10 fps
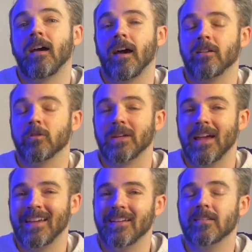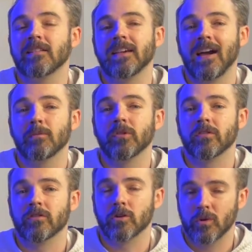and you'll be easily able to
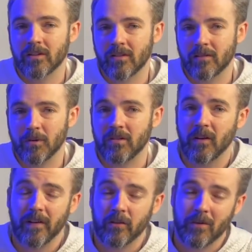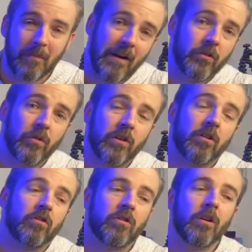screw into this material to mount all your
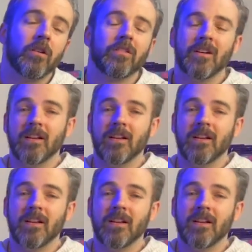controllers.